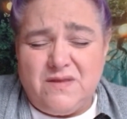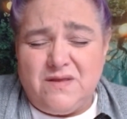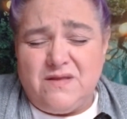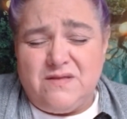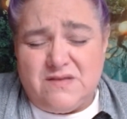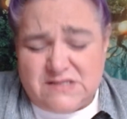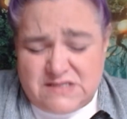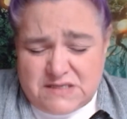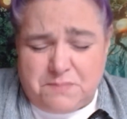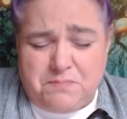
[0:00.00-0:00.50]

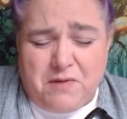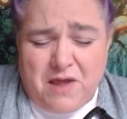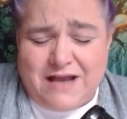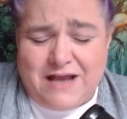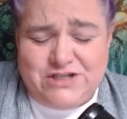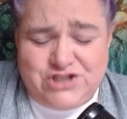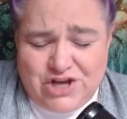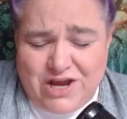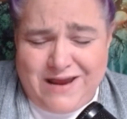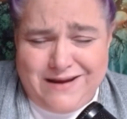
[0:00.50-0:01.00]
the supply
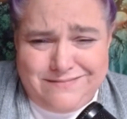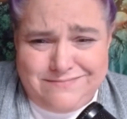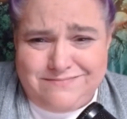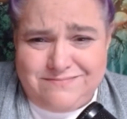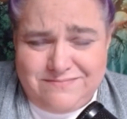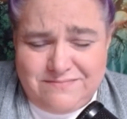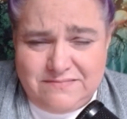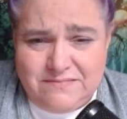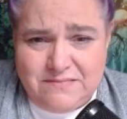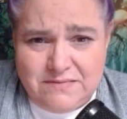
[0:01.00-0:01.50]
chain.
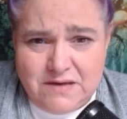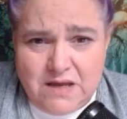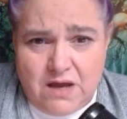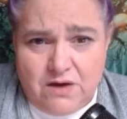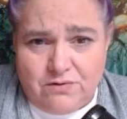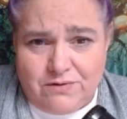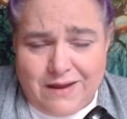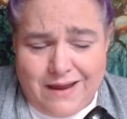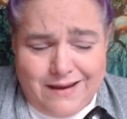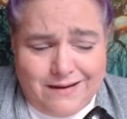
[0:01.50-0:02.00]

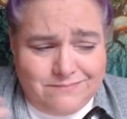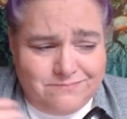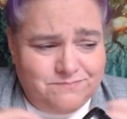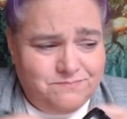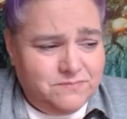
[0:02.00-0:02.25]
Okay?